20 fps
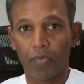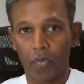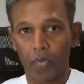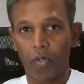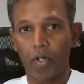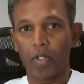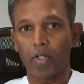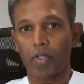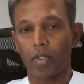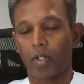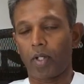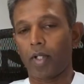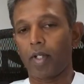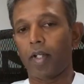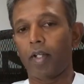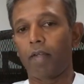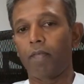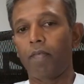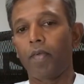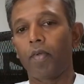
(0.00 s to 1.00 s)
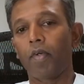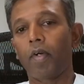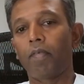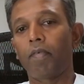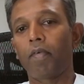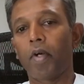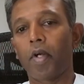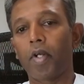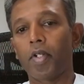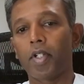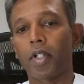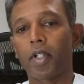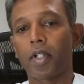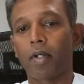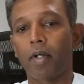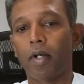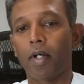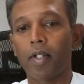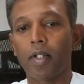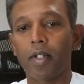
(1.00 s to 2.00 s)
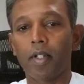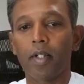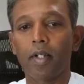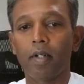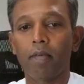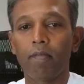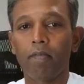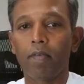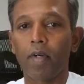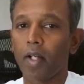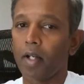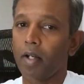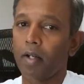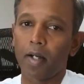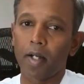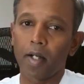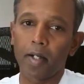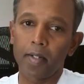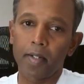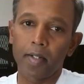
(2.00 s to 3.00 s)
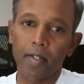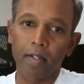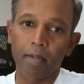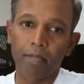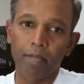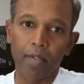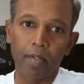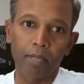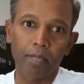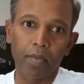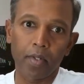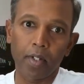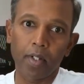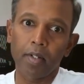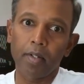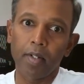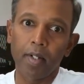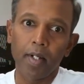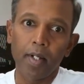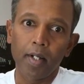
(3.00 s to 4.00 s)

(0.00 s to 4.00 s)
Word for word: focus on if you are focusing on the well architected framework